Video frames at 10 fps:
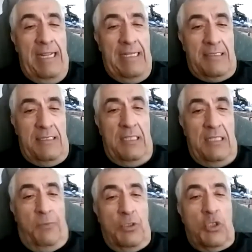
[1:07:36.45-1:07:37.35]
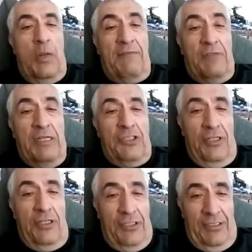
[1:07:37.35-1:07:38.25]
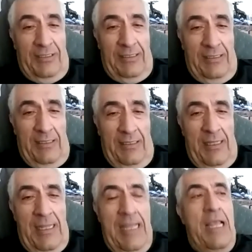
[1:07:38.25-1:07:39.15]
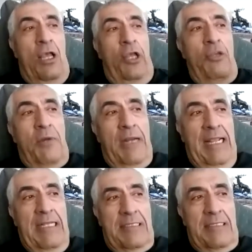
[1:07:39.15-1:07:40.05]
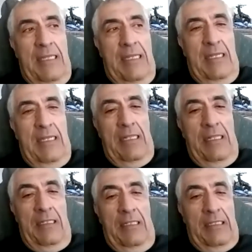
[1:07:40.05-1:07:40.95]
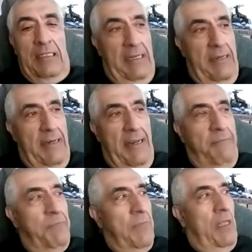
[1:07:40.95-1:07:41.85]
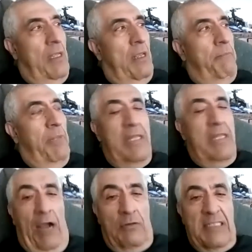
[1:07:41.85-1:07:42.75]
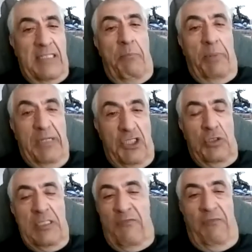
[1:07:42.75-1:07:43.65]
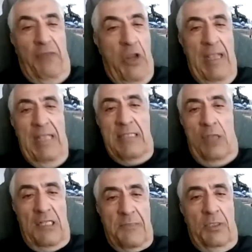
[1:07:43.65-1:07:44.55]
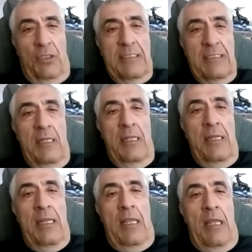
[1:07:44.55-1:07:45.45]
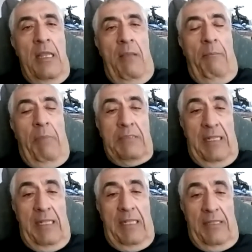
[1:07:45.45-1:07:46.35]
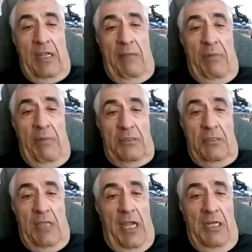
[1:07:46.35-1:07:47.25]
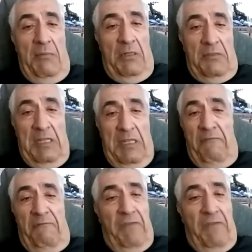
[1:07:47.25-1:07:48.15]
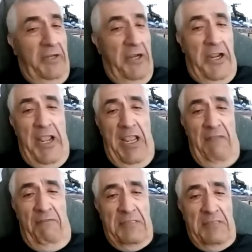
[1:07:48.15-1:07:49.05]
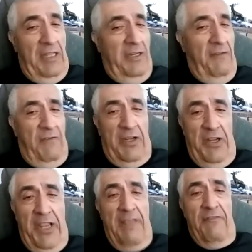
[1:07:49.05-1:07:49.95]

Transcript: race is supposed to look after each other. 100%. A human race can um, build houses and bridges, freeways, hospitals. But let's talk about animals that live fucking in a cave and they live in a fucking cave.